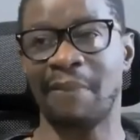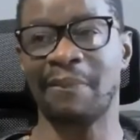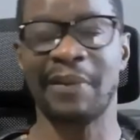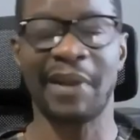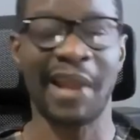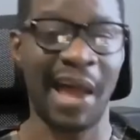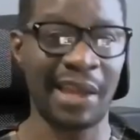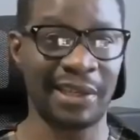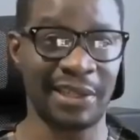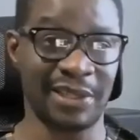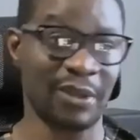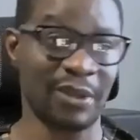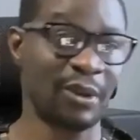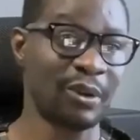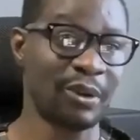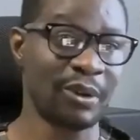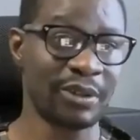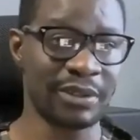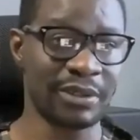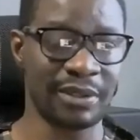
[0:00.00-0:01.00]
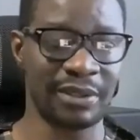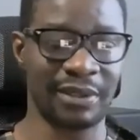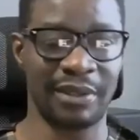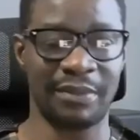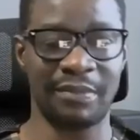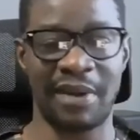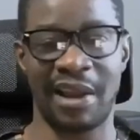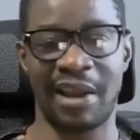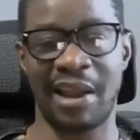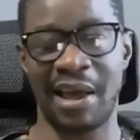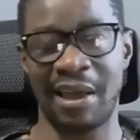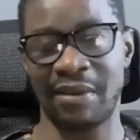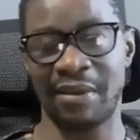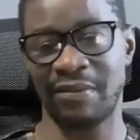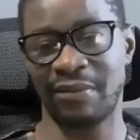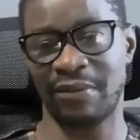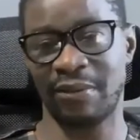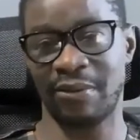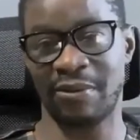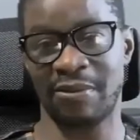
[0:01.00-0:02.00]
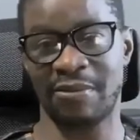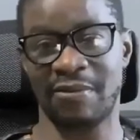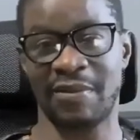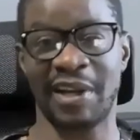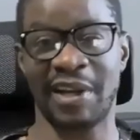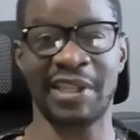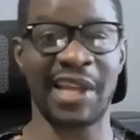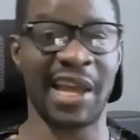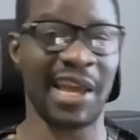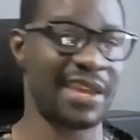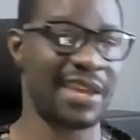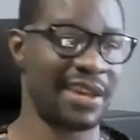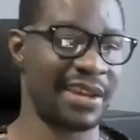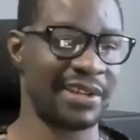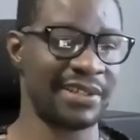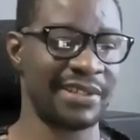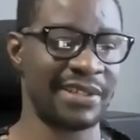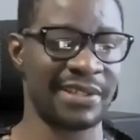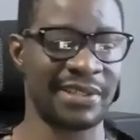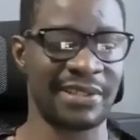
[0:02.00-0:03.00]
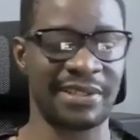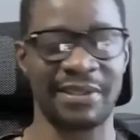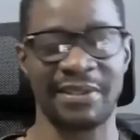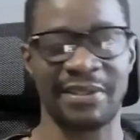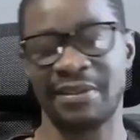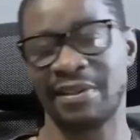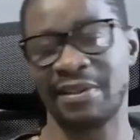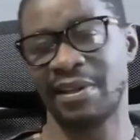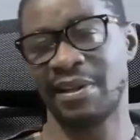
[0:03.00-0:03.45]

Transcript: applied it a lot in my life over decades,